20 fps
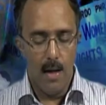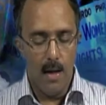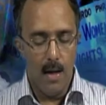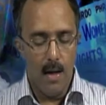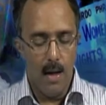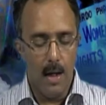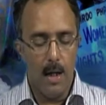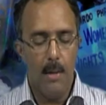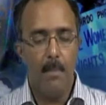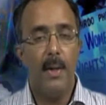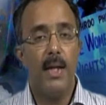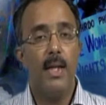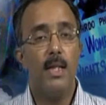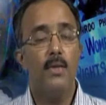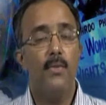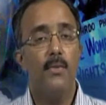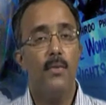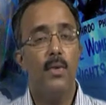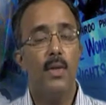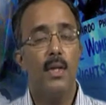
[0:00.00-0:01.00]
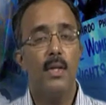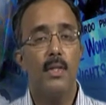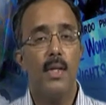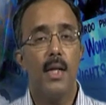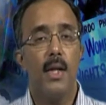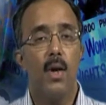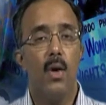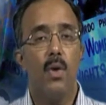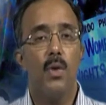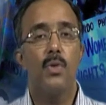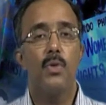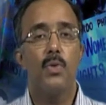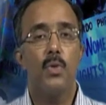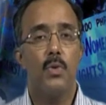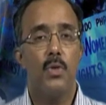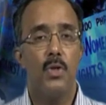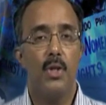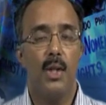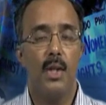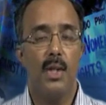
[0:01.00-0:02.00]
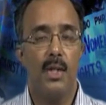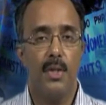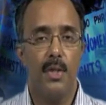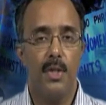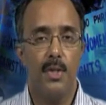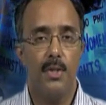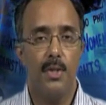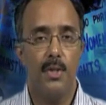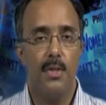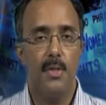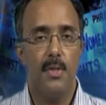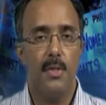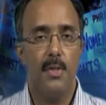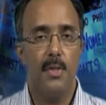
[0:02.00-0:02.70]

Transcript: It begins focusing on social conditions,